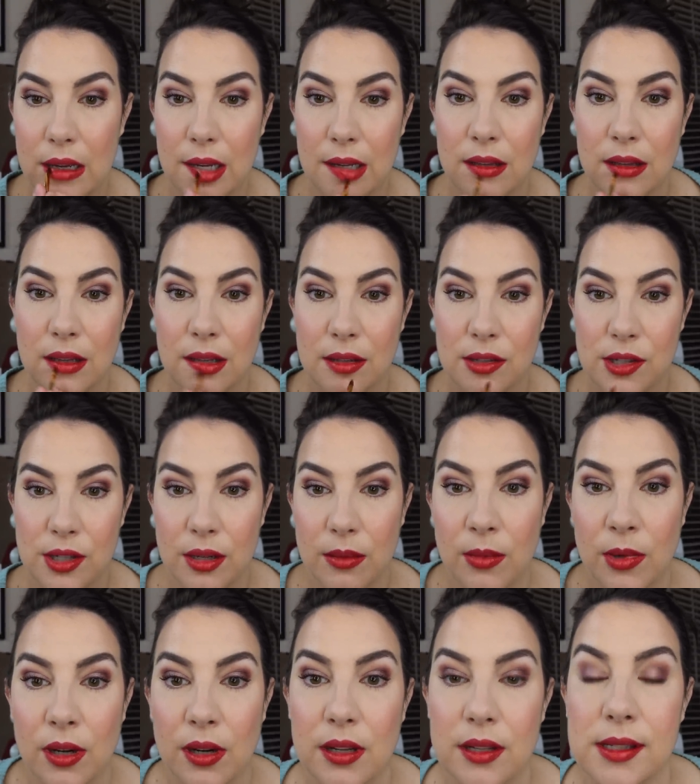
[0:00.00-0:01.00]
The
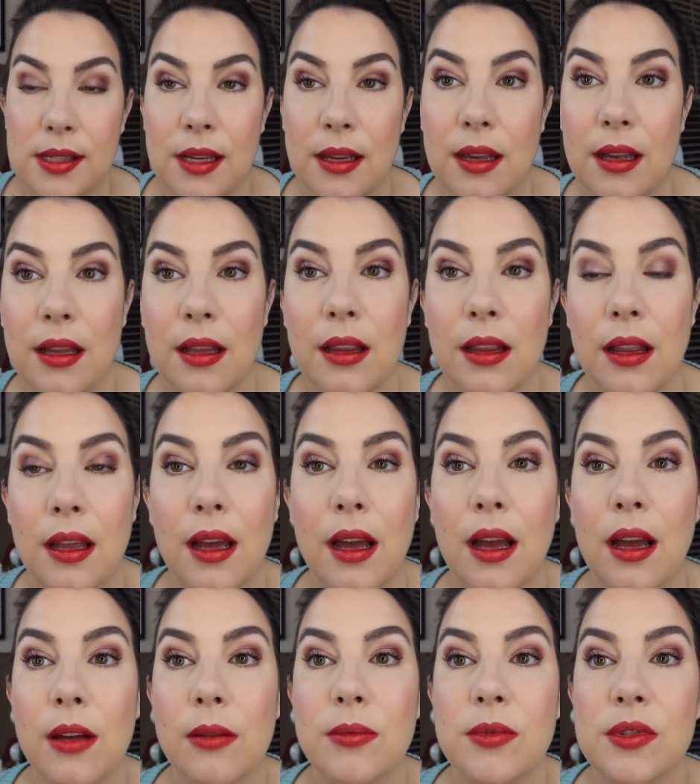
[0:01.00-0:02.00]
shimmer is
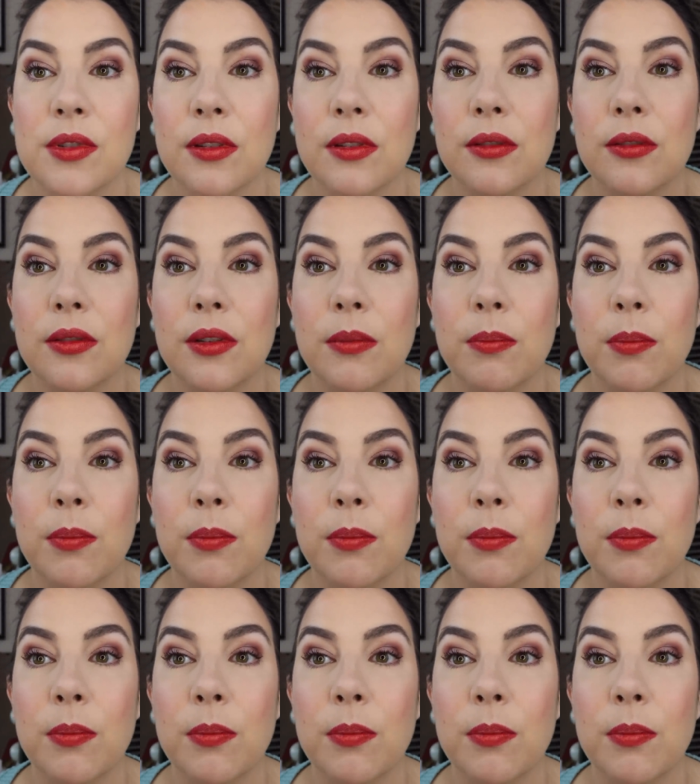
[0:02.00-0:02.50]
absolutely